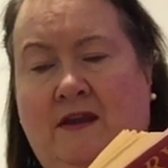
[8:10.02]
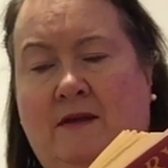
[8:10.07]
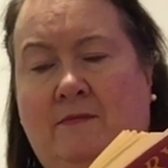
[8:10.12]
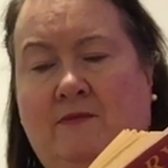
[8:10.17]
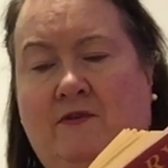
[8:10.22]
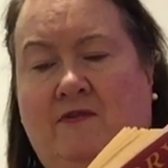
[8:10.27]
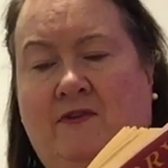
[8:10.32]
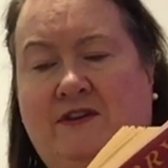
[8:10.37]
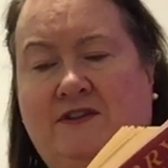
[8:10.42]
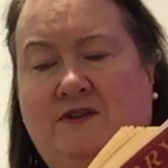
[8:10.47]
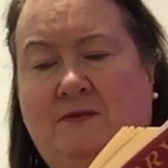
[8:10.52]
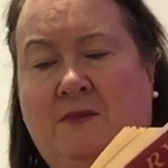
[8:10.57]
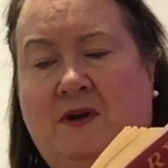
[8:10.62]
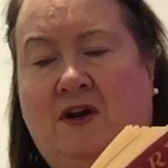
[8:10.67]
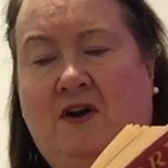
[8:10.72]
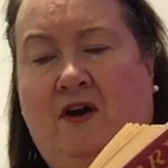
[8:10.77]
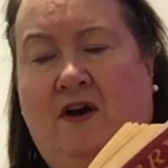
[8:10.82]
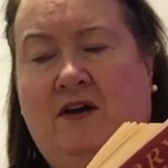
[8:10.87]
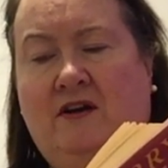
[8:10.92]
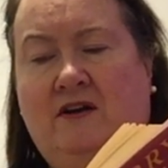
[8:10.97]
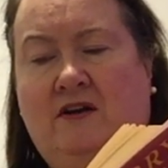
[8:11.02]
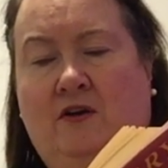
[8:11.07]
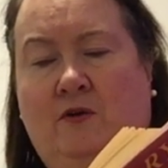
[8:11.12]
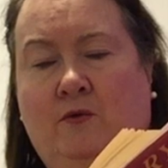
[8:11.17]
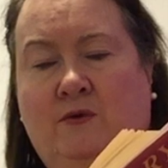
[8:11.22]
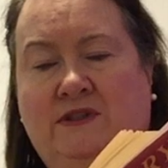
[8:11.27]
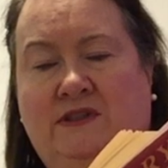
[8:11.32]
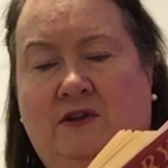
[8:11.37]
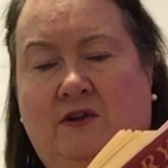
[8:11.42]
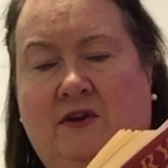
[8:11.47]
Professor McGonagall
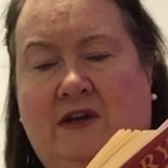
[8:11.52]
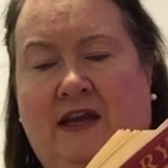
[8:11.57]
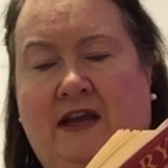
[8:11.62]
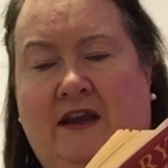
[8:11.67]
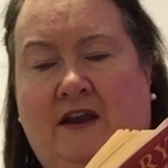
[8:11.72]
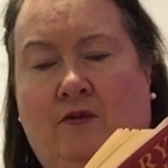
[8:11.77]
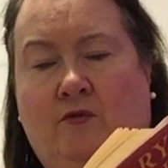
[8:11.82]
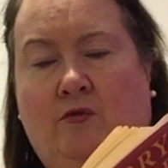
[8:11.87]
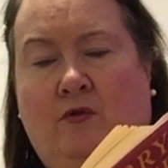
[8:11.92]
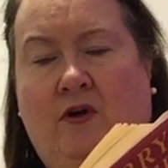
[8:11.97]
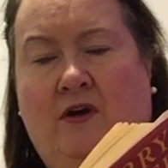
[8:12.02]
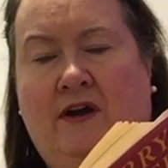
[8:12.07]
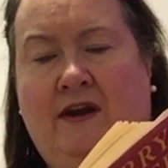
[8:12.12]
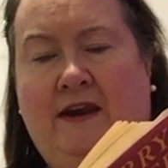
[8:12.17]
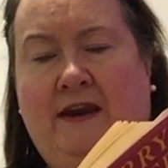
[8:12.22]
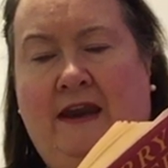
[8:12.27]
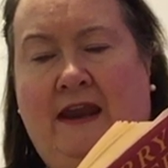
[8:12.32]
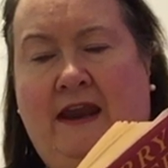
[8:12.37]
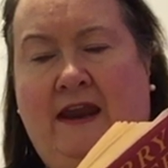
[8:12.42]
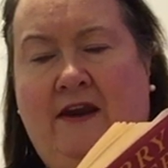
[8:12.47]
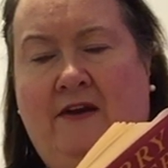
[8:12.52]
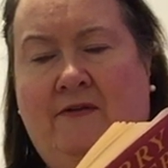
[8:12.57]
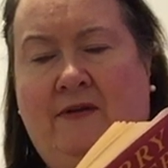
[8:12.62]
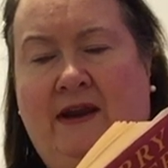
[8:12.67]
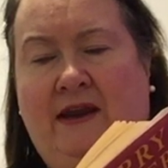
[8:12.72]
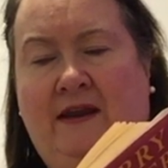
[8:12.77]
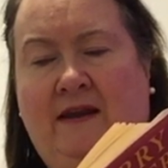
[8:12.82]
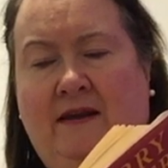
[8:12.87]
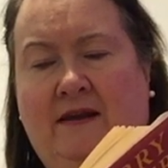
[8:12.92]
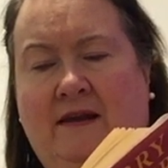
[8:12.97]
was looking at Ron and
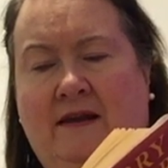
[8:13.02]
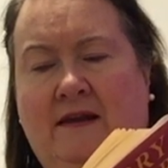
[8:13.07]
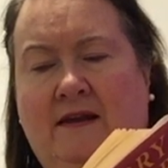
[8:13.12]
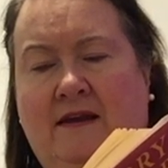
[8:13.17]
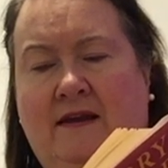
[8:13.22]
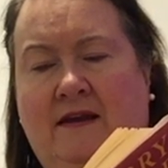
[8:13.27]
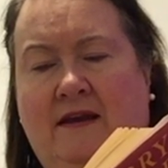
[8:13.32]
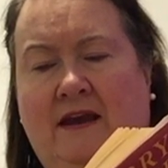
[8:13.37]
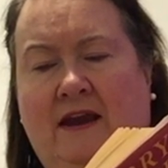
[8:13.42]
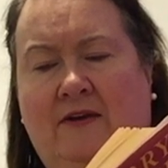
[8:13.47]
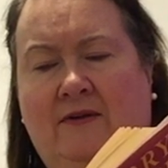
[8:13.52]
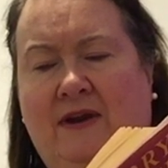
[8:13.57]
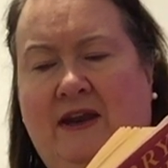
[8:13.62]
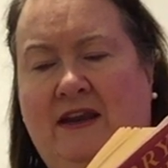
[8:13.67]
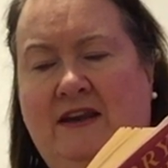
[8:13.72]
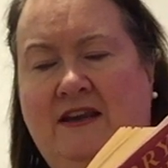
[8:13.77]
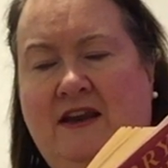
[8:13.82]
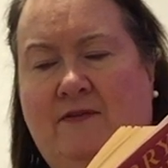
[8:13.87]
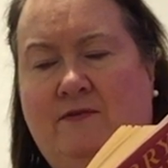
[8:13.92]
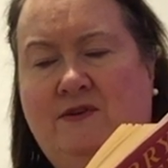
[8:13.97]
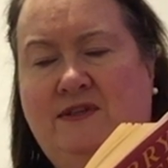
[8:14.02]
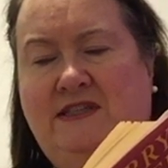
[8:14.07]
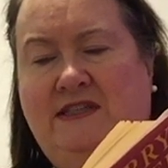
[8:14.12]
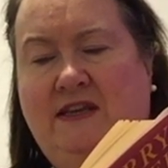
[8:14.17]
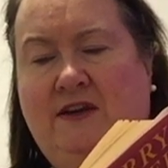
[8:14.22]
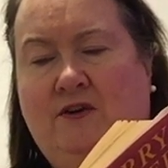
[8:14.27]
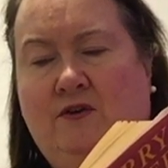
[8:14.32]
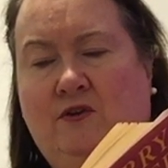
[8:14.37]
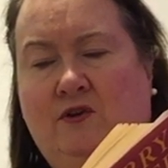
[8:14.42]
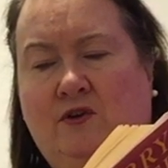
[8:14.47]
Harry. Harry had never
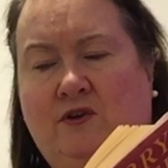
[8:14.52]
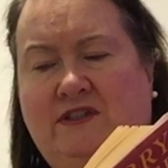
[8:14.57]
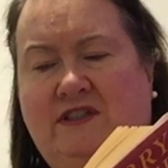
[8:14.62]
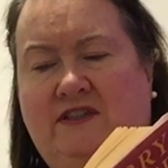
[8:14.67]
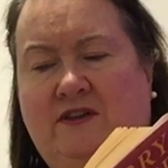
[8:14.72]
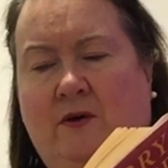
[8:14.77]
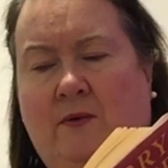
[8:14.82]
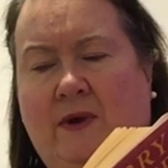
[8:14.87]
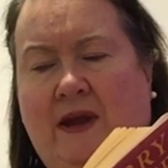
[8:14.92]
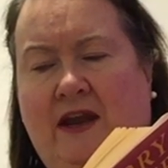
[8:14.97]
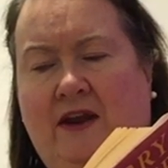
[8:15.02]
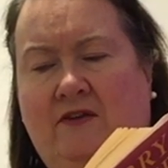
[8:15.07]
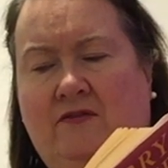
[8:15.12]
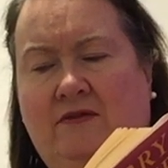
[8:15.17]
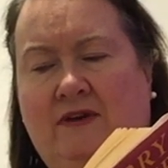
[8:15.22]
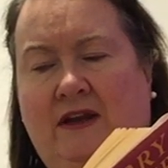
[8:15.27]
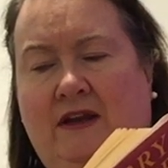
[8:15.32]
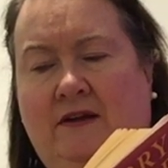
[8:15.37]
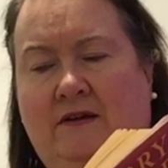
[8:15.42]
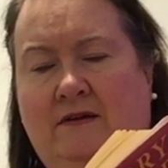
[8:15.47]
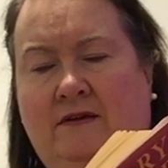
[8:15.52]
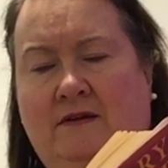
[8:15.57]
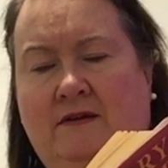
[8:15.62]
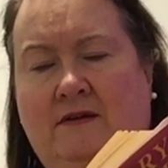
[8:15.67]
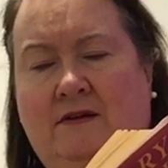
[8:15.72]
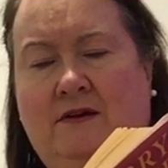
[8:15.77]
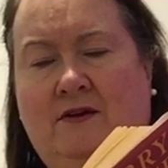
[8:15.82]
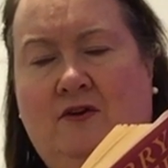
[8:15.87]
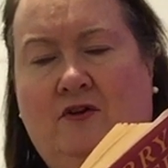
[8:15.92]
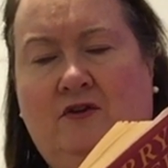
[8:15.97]
seen her look so angry.
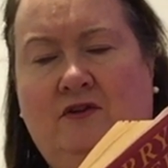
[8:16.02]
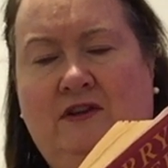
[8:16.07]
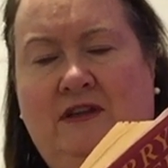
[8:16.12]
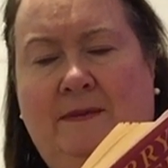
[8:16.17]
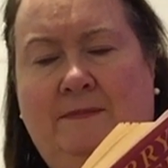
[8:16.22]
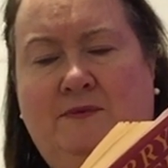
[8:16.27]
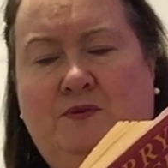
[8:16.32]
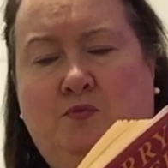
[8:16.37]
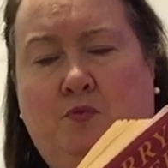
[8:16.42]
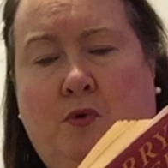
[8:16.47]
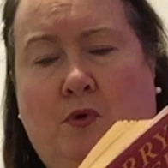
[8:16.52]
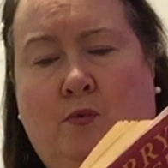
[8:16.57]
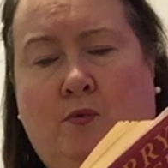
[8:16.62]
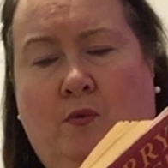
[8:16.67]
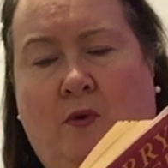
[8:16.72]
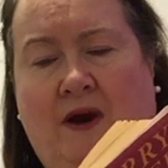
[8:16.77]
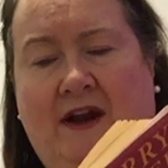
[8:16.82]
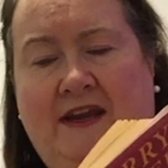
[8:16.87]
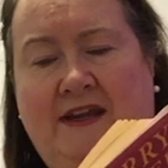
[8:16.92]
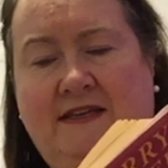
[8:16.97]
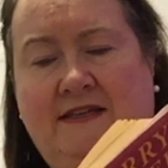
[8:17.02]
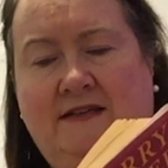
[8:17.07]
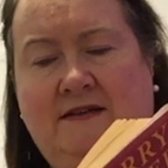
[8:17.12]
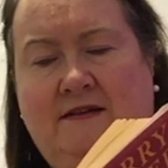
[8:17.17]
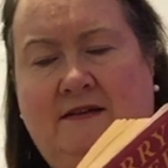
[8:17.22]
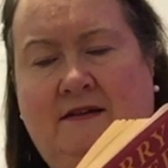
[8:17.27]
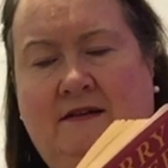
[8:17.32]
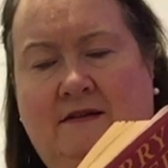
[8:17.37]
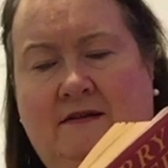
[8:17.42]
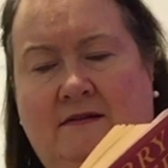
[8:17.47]
Her lips were white.
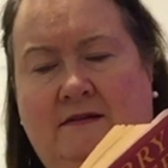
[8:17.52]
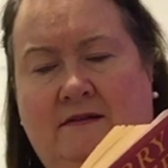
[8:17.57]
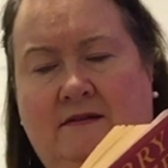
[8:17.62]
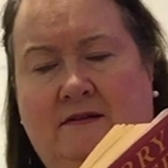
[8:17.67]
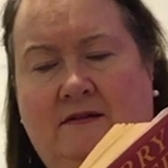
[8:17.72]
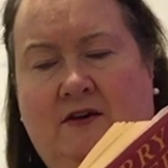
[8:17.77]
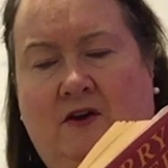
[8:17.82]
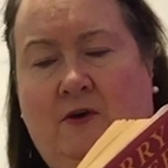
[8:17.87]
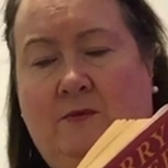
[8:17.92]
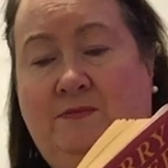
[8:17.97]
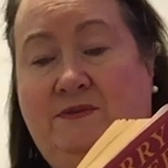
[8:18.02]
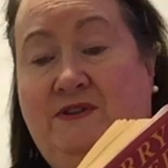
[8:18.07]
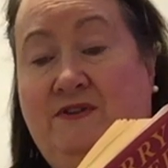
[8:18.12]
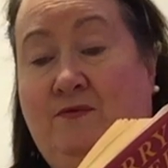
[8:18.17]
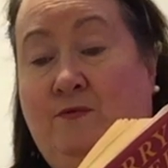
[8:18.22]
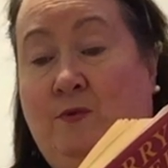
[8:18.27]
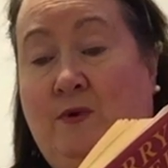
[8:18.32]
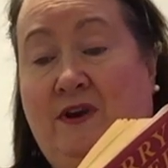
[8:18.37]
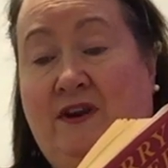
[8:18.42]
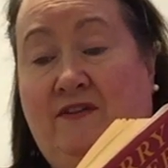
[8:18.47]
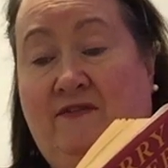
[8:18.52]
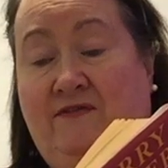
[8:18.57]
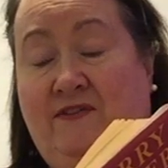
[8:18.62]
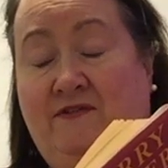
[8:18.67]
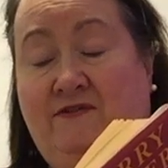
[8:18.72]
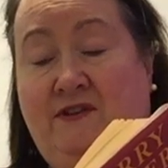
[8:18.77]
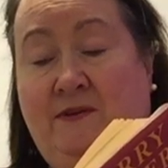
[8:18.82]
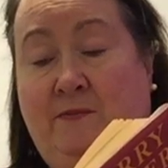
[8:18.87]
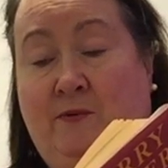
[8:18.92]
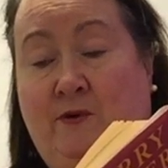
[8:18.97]
Hopes of winning
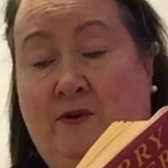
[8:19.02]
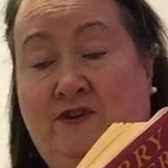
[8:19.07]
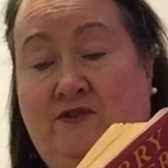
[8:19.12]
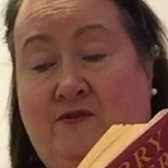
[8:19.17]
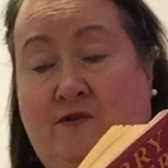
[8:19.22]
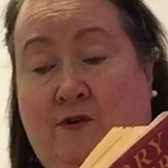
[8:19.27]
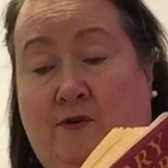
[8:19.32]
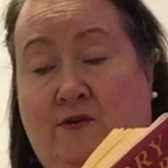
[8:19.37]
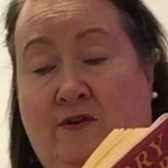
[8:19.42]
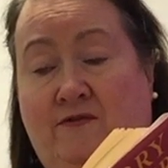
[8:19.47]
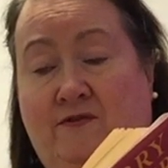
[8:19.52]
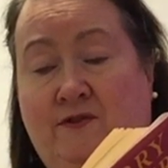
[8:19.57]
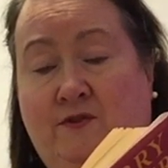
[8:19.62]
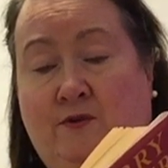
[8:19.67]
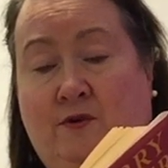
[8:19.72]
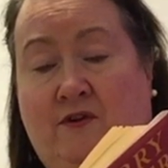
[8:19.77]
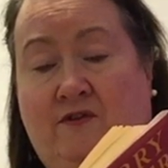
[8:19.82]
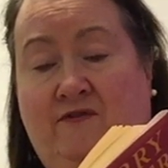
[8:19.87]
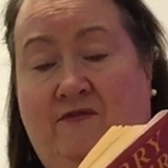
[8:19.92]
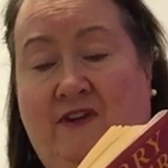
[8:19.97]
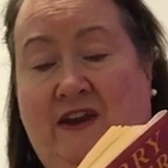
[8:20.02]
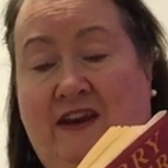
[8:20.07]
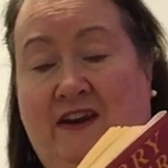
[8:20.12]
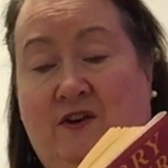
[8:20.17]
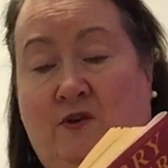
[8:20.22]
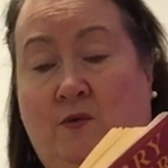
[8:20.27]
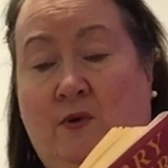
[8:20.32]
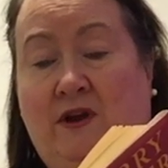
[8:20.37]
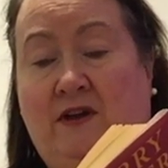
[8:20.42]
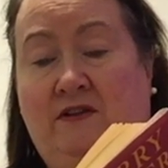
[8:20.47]
50 points for Gryffindor
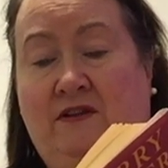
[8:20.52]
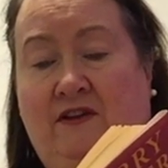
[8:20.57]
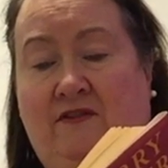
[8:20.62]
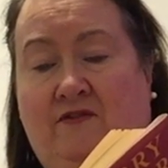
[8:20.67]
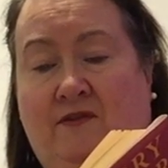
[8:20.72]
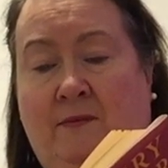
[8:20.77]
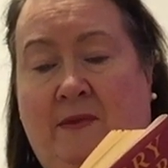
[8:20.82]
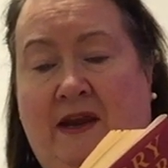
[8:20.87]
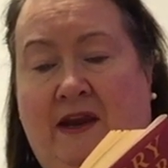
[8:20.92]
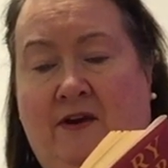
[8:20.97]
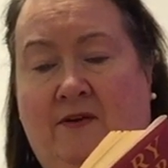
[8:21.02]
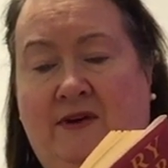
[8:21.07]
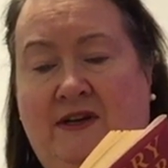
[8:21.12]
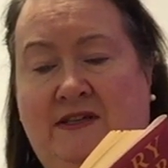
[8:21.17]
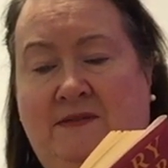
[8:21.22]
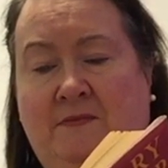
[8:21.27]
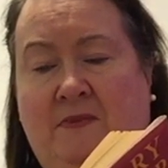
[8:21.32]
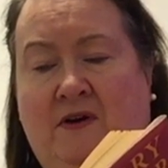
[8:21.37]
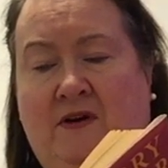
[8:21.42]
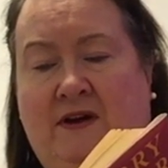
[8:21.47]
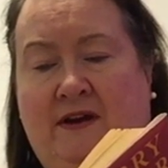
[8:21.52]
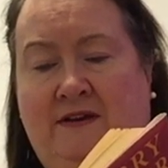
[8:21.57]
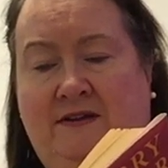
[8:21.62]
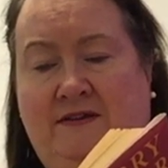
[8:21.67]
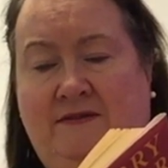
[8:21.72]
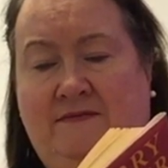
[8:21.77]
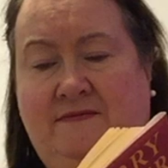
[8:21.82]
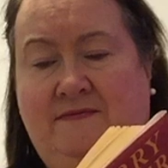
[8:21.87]
faded quickly from Harry's mind.